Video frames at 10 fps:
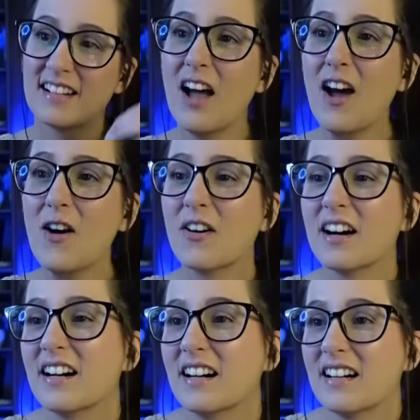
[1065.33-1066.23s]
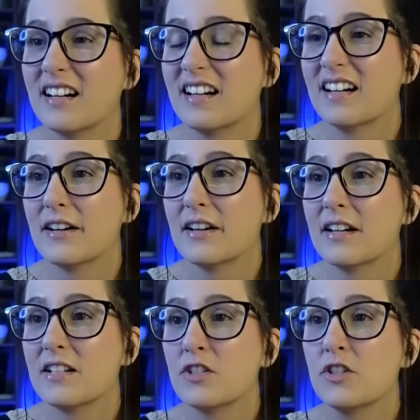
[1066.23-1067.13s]
No! Yes.
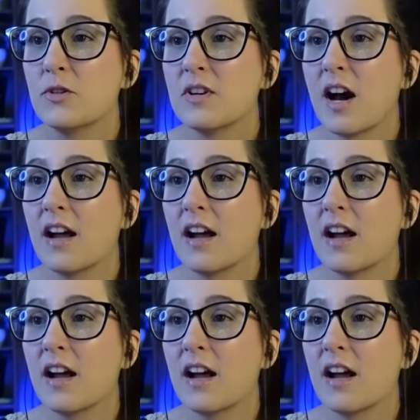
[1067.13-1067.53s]
Do not.